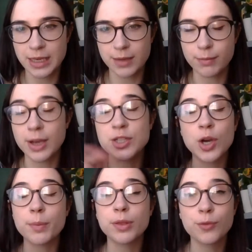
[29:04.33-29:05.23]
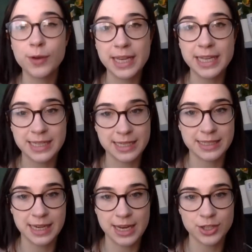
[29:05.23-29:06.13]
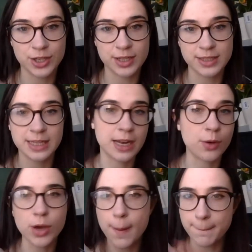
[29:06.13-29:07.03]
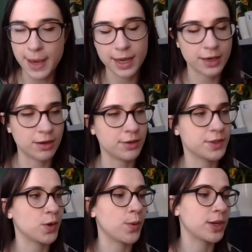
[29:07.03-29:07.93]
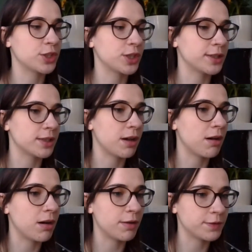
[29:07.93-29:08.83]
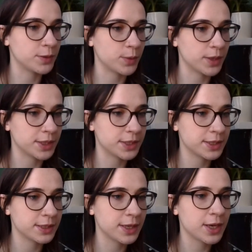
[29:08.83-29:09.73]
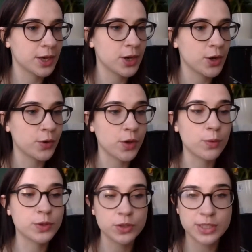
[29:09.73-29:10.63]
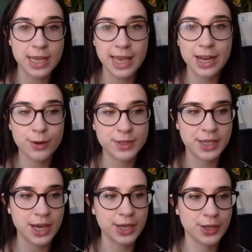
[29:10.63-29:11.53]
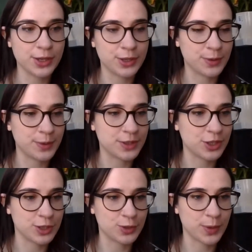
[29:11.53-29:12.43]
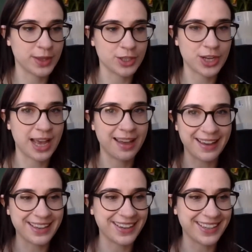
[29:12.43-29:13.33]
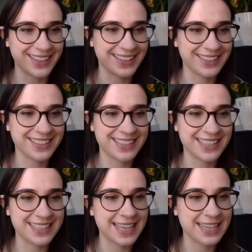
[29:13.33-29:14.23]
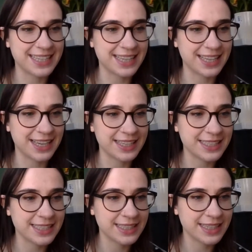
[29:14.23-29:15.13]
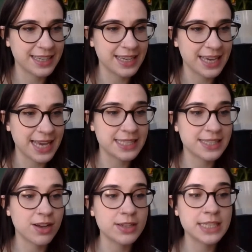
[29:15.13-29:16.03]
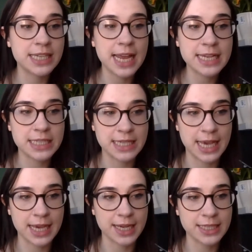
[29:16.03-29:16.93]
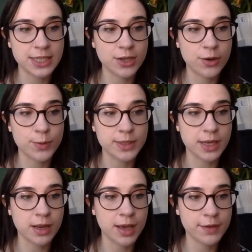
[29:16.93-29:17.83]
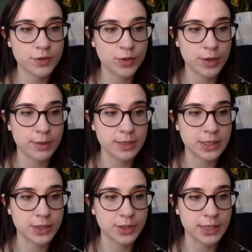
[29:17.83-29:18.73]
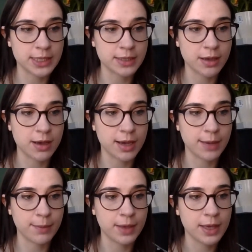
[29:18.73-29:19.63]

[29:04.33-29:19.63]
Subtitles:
my top 3 destinations, and then I'll come back and answer your questions afterwards. Although also just a hello to Guyun, who has just joined the chat. Hi Guyun. So they said that it started late today. I didn't know it was a live stream until this time,